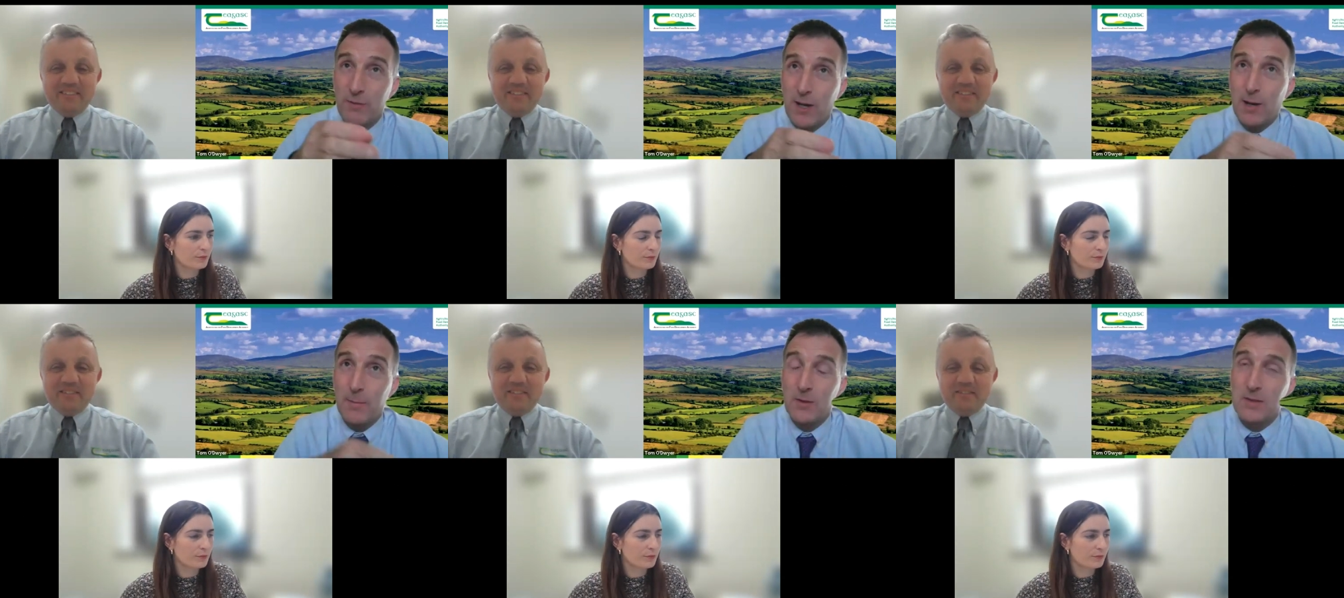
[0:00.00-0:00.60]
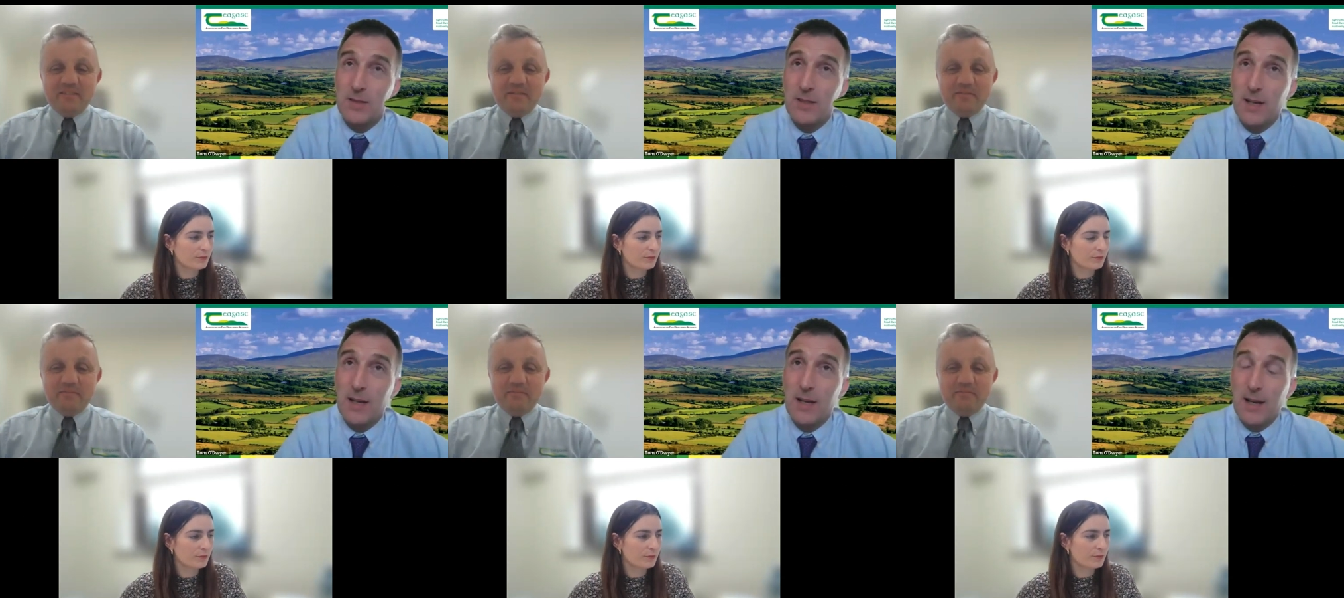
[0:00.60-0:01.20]
Speaker 1: farmers
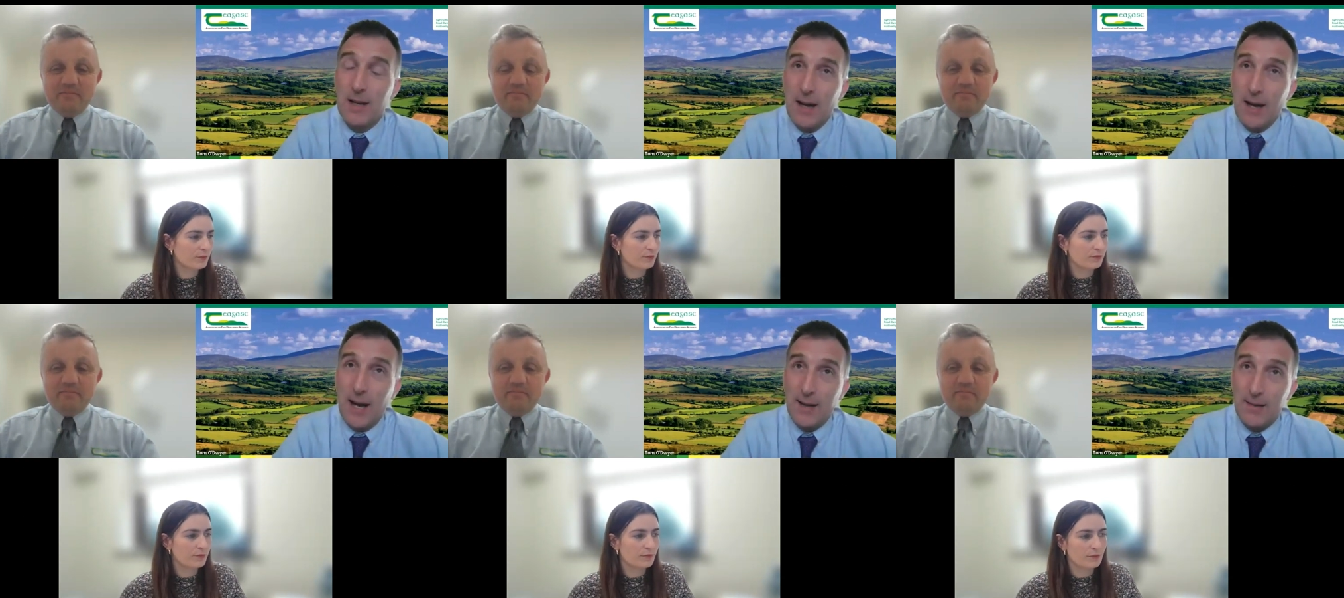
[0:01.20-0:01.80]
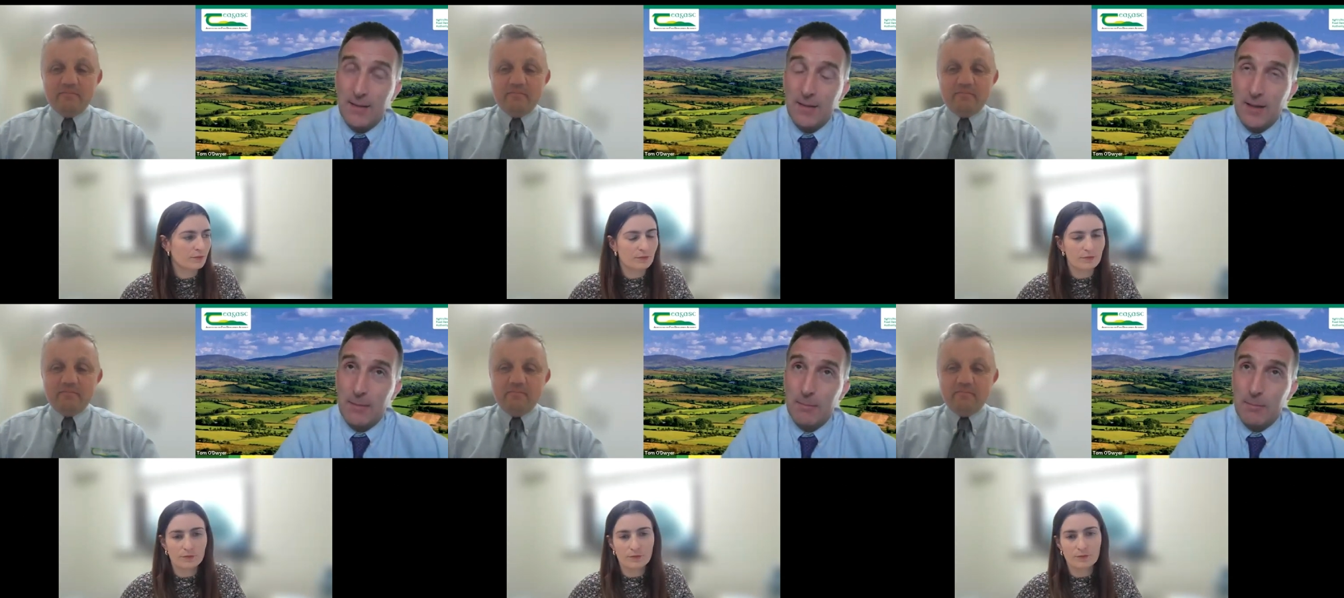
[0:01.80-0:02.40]
and
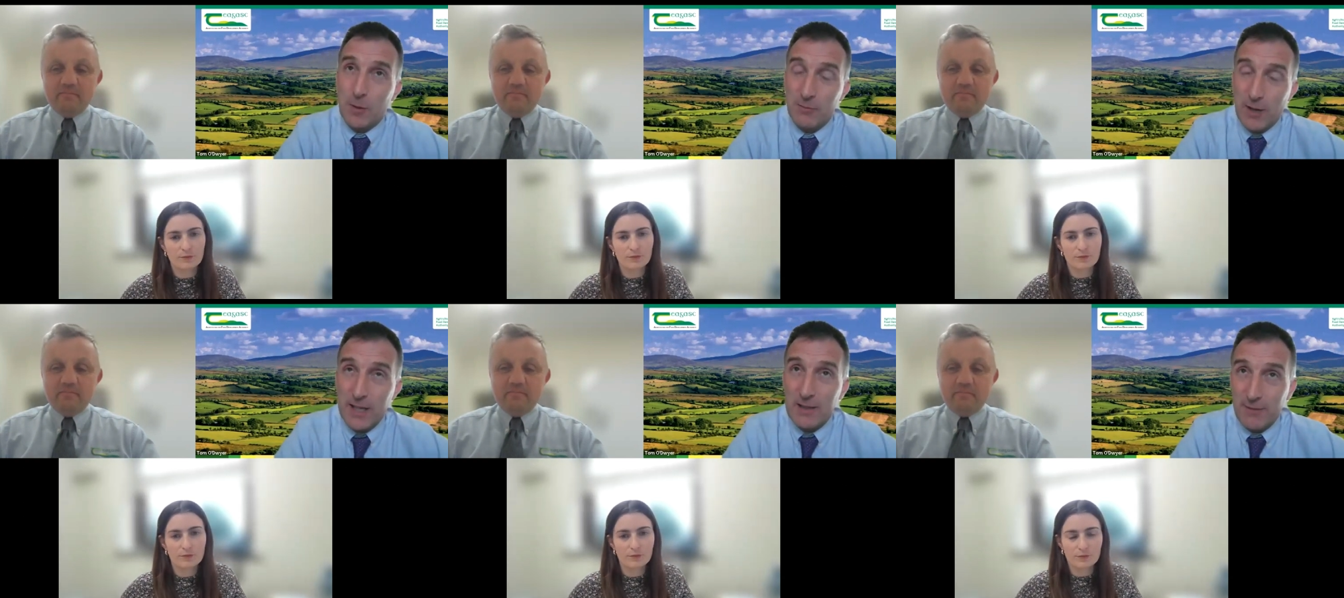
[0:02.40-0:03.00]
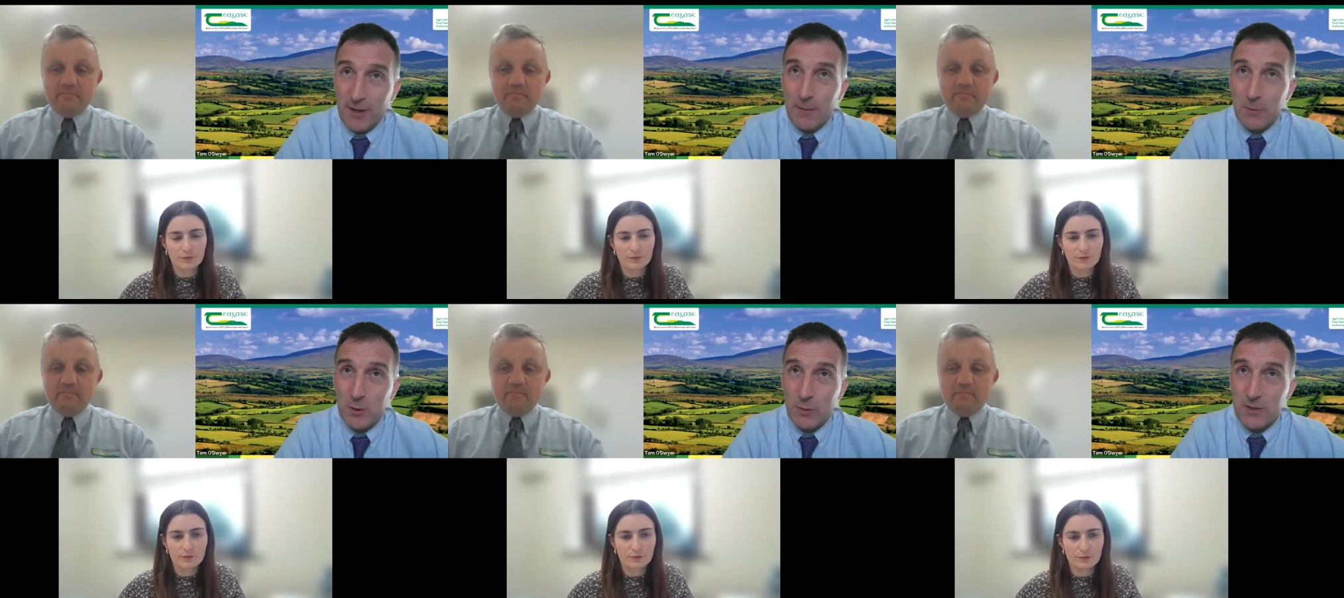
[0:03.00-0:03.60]
providing
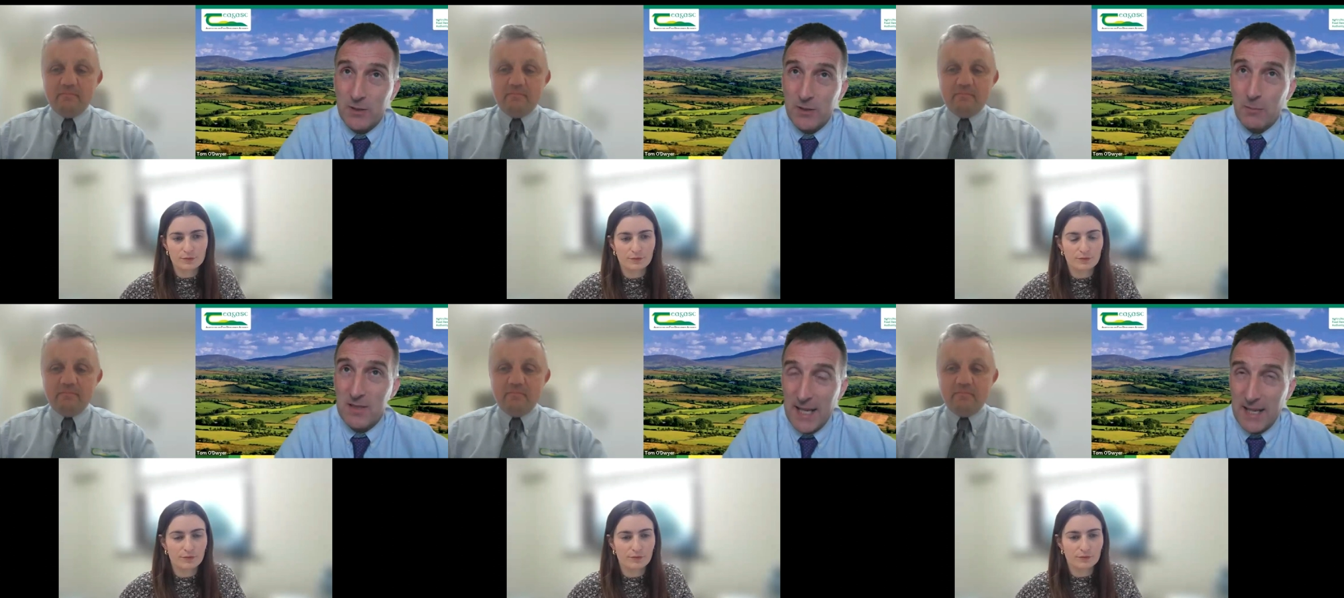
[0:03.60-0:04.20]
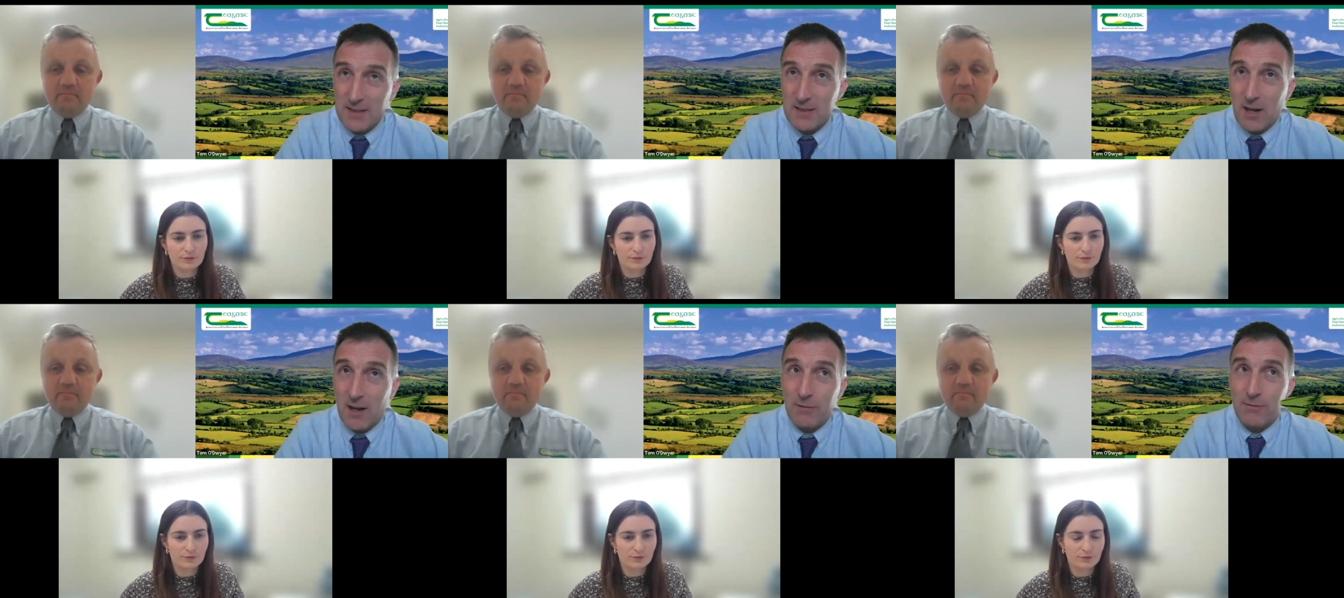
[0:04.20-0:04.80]
farmers with some sense
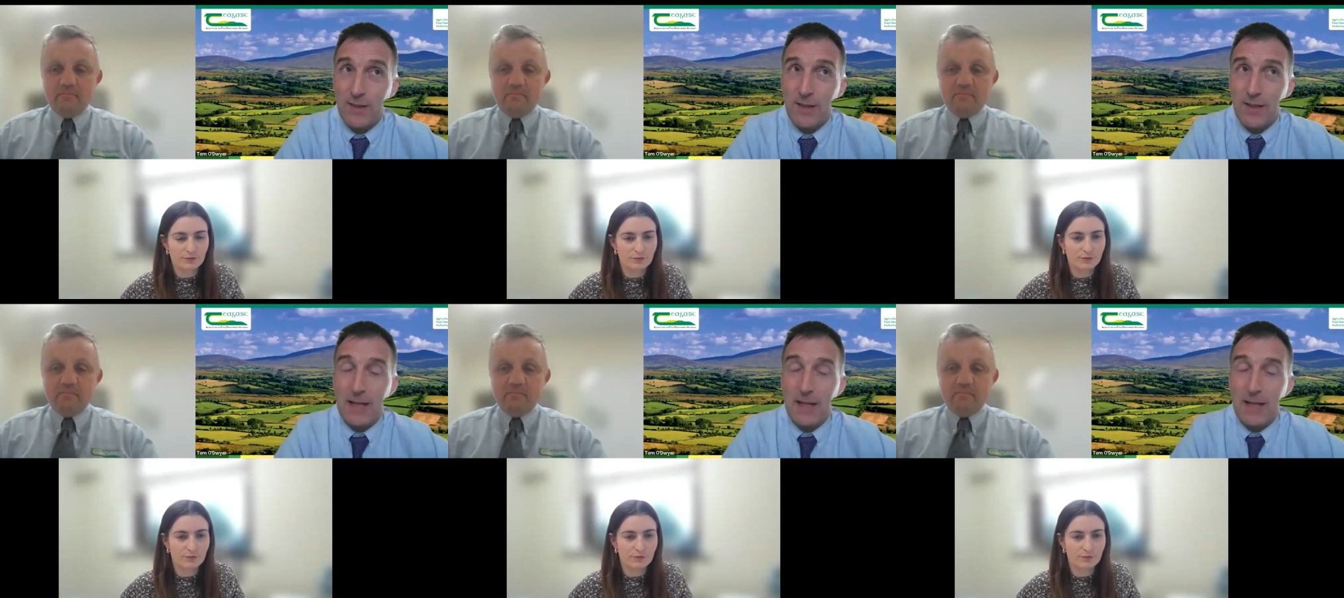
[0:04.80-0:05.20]
of